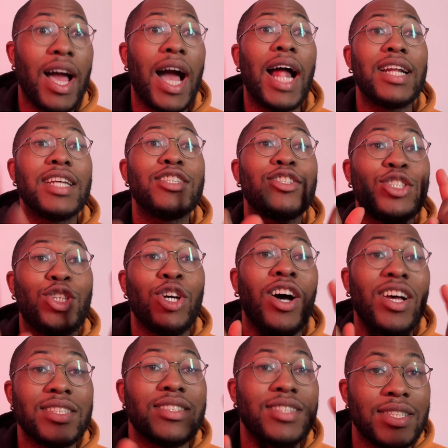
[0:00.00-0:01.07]
And it's
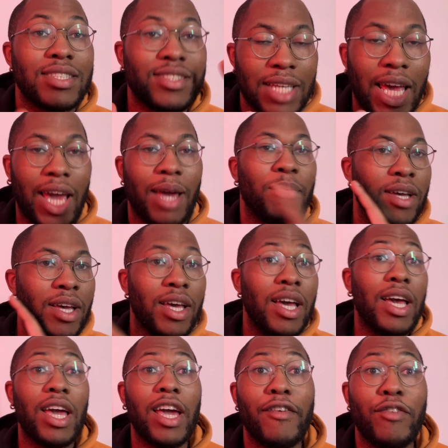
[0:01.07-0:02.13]
just the same
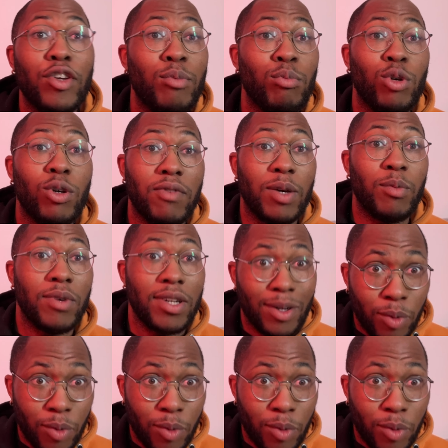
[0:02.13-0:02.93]
if you move in with a